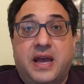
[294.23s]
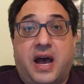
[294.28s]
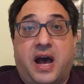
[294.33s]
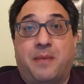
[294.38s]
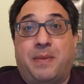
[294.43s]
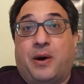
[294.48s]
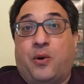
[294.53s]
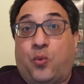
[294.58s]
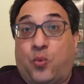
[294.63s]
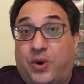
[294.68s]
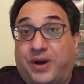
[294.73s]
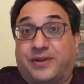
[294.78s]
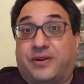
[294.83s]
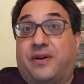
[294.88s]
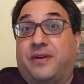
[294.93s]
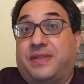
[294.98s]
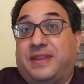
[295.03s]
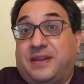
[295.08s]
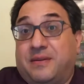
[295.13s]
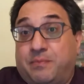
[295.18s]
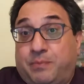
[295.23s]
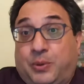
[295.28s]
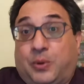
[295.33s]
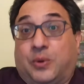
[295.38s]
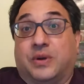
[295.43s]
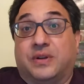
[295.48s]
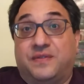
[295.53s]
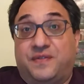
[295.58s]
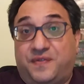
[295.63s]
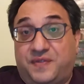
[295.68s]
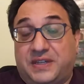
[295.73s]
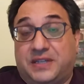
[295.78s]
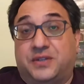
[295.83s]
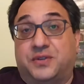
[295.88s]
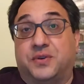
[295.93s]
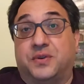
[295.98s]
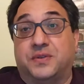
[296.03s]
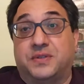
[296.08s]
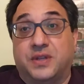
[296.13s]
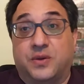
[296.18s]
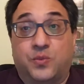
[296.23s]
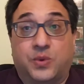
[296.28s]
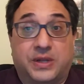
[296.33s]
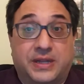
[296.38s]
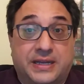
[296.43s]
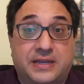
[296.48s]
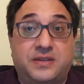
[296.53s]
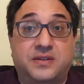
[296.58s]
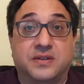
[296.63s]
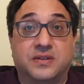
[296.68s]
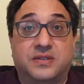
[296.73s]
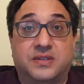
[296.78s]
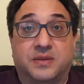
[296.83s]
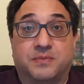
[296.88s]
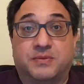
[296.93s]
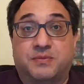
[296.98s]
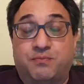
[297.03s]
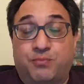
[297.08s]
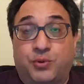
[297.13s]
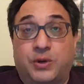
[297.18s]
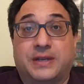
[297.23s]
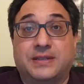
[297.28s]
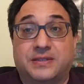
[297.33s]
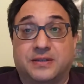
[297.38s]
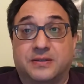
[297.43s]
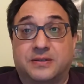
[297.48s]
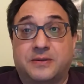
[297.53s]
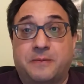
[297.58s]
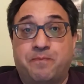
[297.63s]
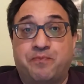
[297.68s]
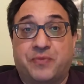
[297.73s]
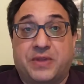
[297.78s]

about what are the important features and relationships present